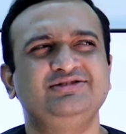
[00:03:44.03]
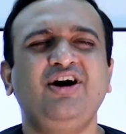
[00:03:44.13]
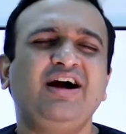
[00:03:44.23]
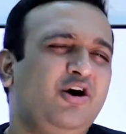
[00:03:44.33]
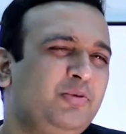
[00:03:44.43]

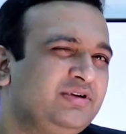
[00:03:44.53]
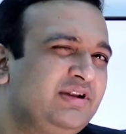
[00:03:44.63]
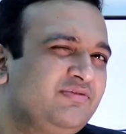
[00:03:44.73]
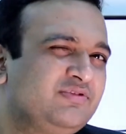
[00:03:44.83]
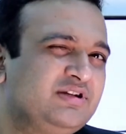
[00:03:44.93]
Doc, how about
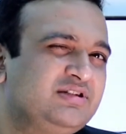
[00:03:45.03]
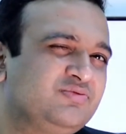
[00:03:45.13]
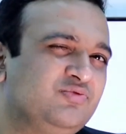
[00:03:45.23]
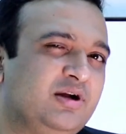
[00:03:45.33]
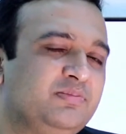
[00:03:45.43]
that
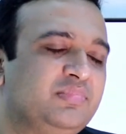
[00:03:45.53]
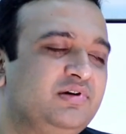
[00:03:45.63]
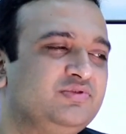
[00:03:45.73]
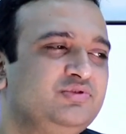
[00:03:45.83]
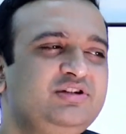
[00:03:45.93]
just one
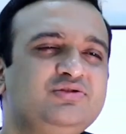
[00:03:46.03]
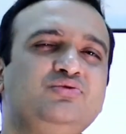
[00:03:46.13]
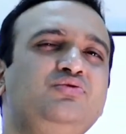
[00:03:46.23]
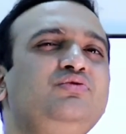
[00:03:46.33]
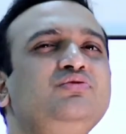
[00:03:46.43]
puff? It's
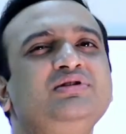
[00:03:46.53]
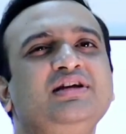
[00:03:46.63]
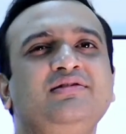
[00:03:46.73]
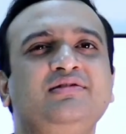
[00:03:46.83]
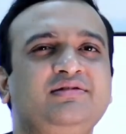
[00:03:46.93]
rude
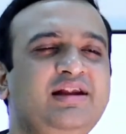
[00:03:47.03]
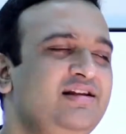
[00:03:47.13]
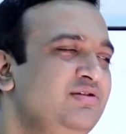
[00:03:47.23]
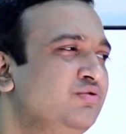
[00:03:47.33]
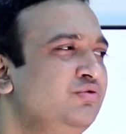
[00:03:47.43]
to tell
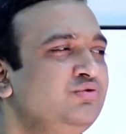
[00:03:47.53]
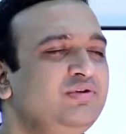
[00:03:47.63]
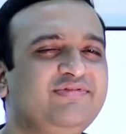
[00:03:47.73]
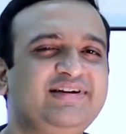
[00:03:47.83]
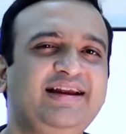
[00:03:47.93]
no to
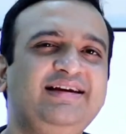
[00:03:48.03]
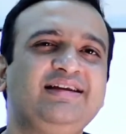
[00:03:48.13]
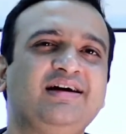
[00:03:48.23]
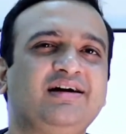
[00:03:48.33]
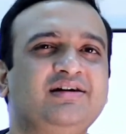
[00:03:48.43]
a friend.
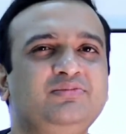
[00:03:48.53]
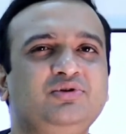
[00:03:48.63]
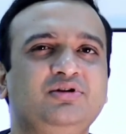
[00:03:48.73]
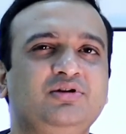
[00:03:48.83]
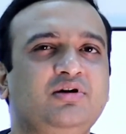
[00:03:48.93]
Yeah, come
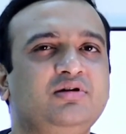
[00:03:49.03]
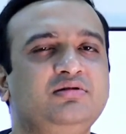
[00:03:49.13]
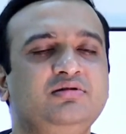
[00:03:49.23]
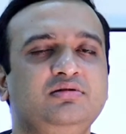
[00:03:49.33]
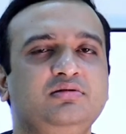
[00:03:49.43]
on, doc.